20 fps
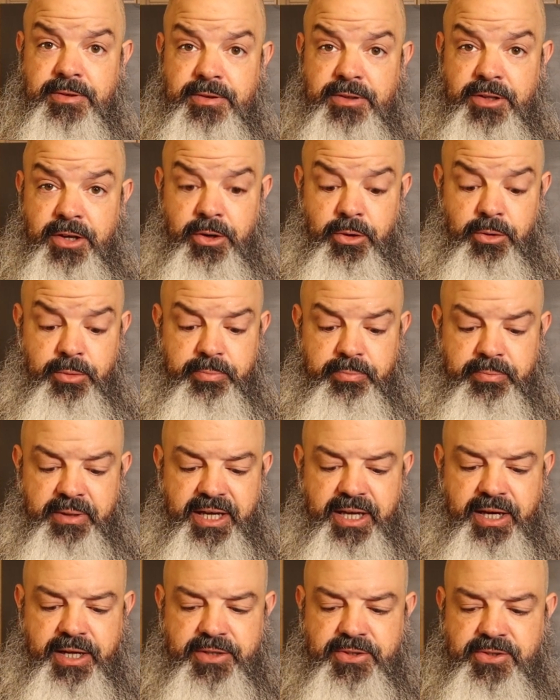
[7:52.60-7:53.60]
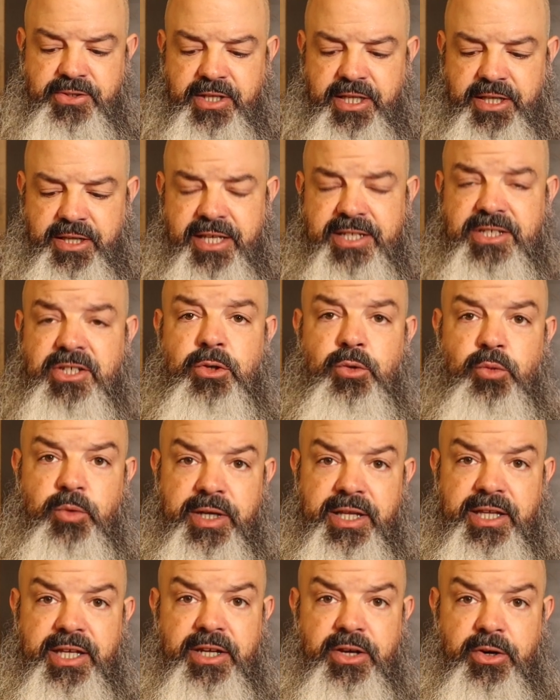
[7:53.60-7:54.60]
though, because unless you
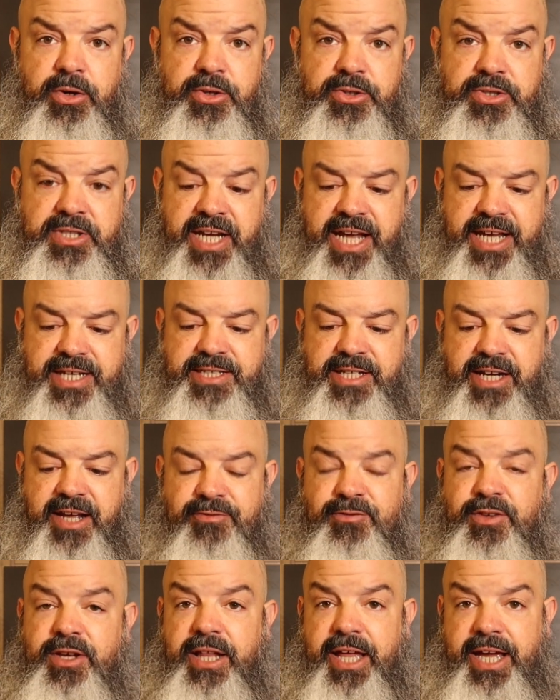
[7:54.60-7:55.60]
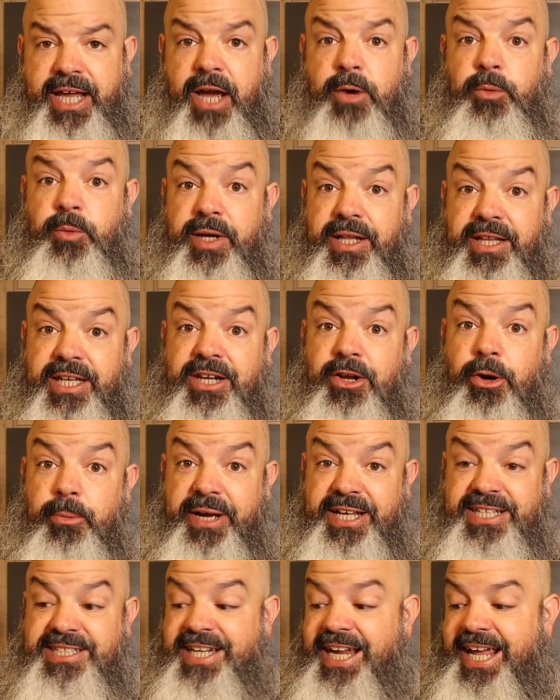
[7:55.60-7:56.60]
really know your snakes, and I feel like I really know
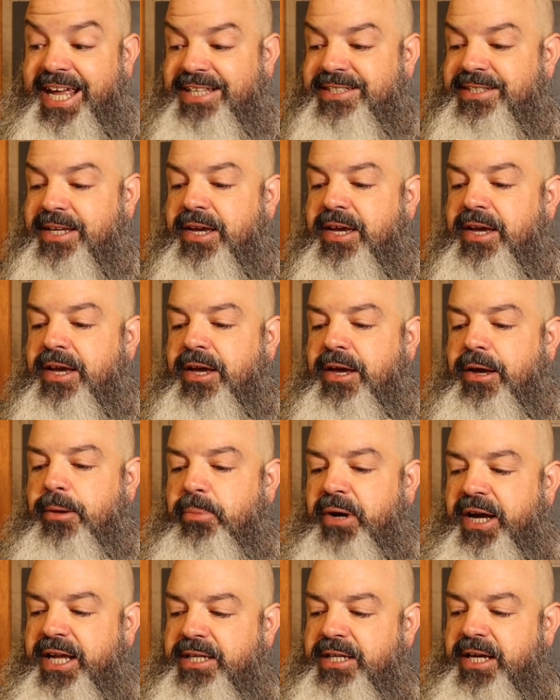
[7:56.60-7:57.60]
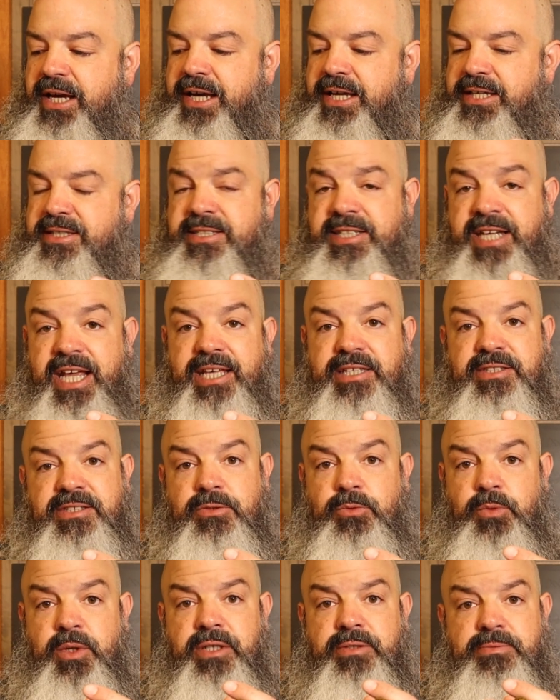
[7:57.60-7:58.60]
my snakes, but snakes
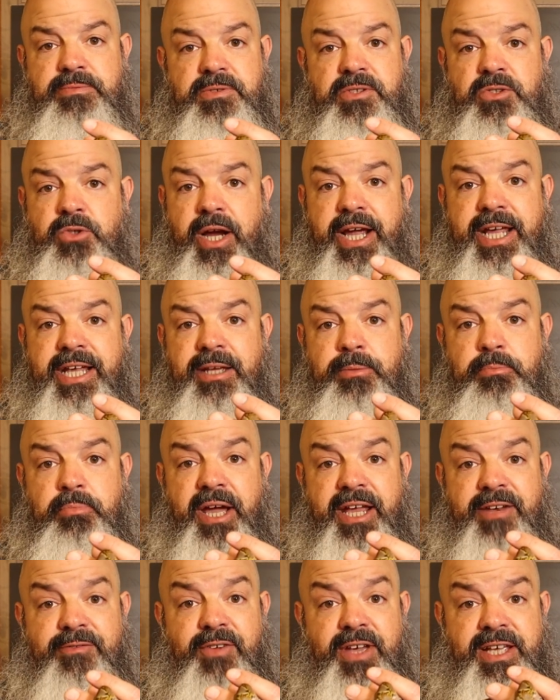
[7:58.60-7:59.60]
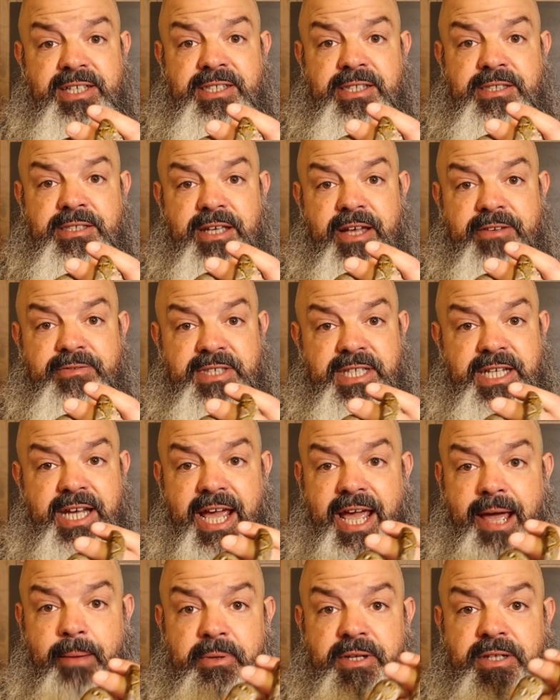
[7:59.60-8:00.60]
will strike and bite faces. I've seen it
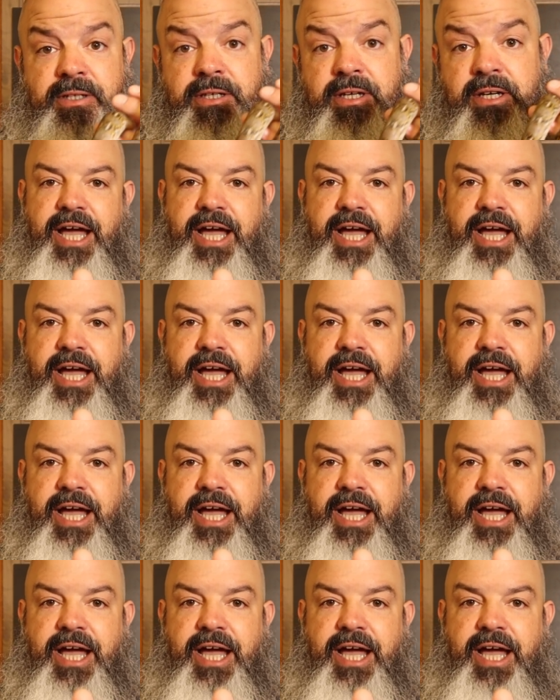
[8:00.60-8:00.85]
happen.